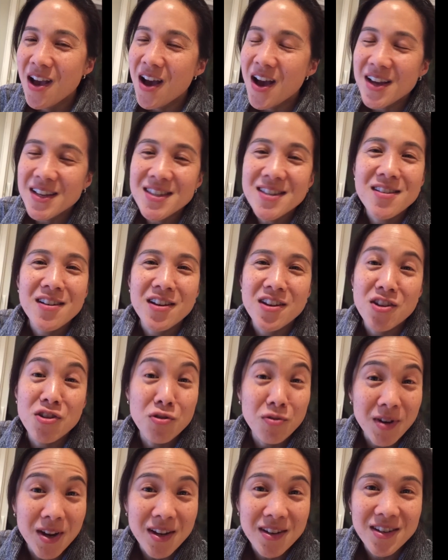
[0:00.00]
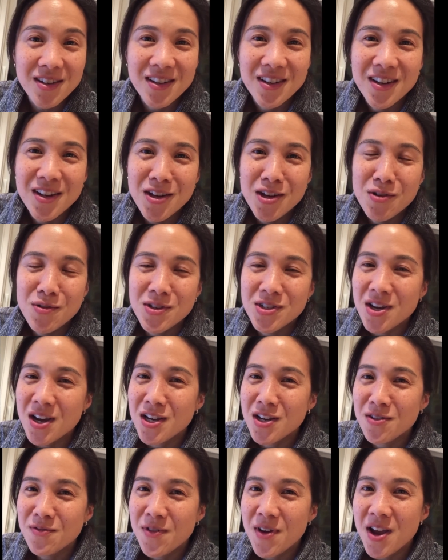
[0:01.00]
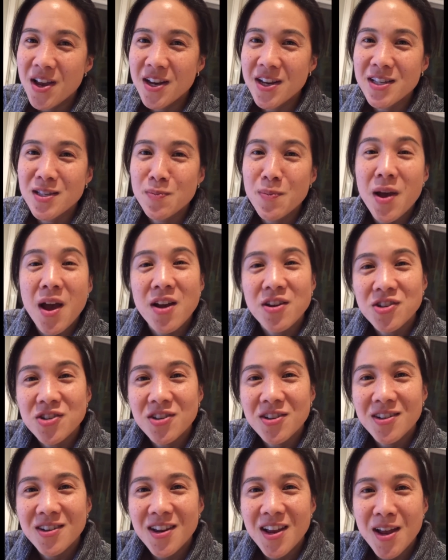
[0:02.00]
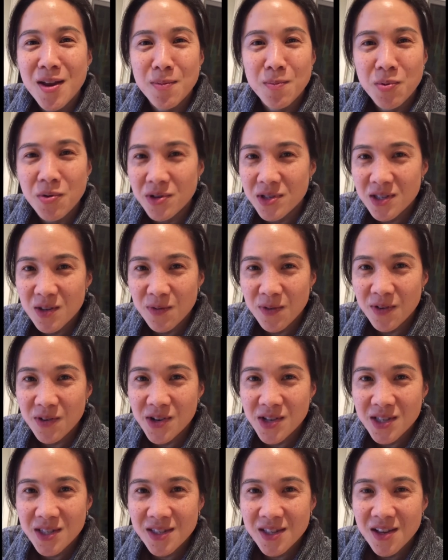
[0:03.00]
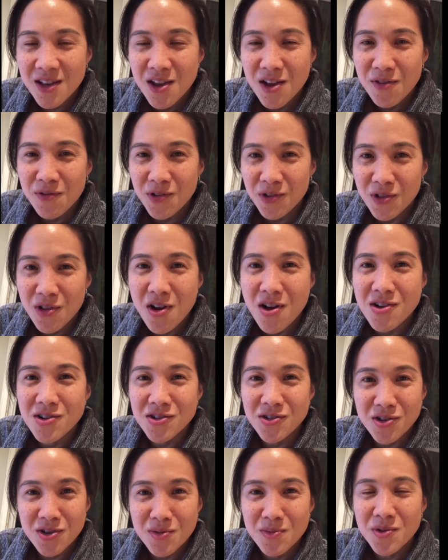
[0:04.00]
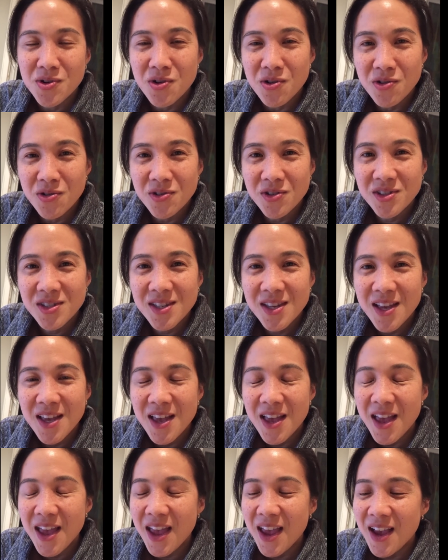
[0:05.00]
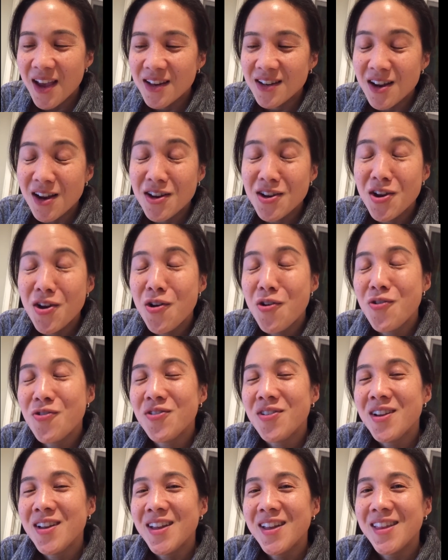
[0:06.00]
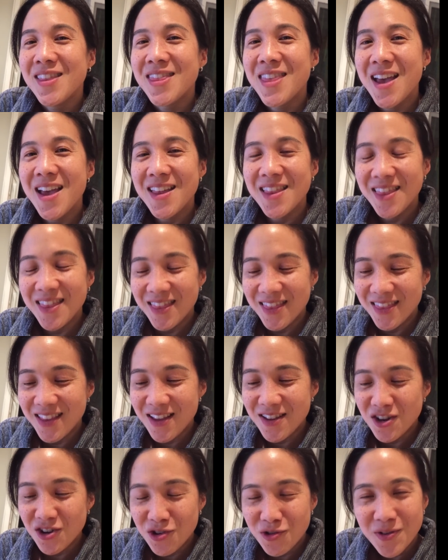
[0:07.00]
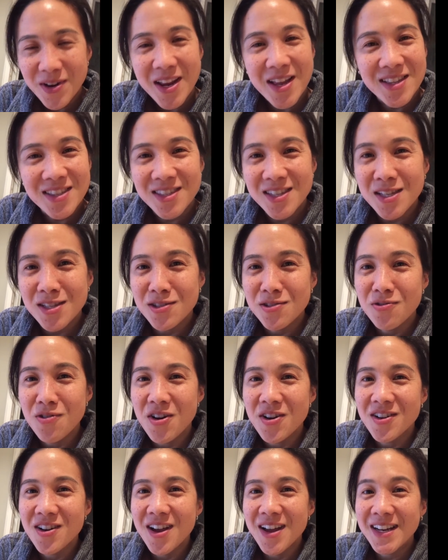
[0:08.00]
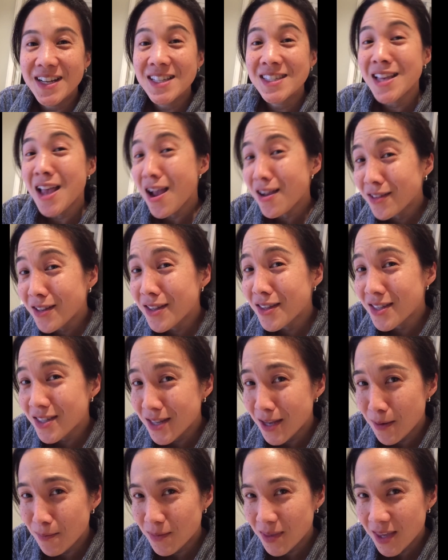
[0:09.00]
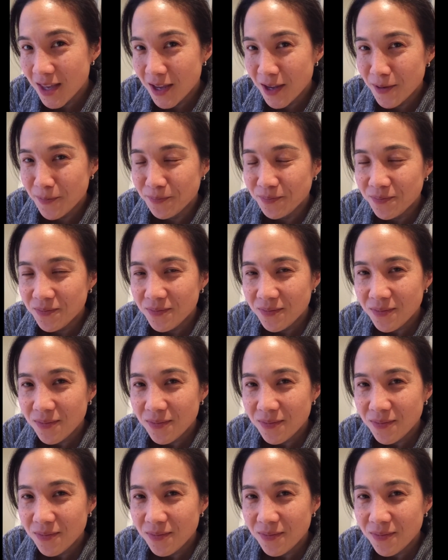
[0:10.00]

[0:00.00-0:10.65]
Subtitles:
I study grit, which I define as passion and perseverance for long-term goals. And I know that grit and Sisu are not exactly the same thing,